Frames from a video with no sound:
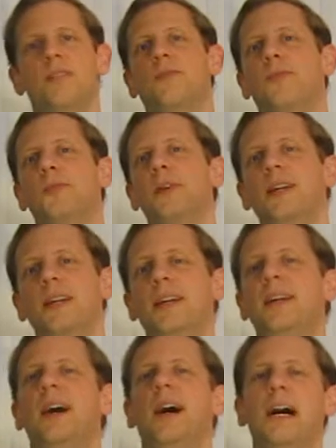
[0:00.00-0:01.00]

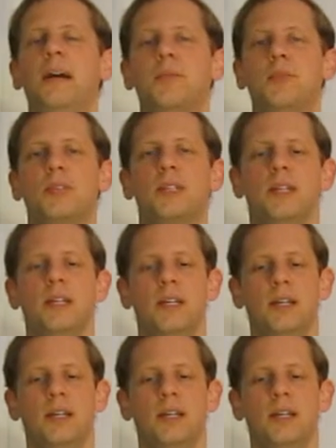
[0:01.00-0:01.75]
fruity hops,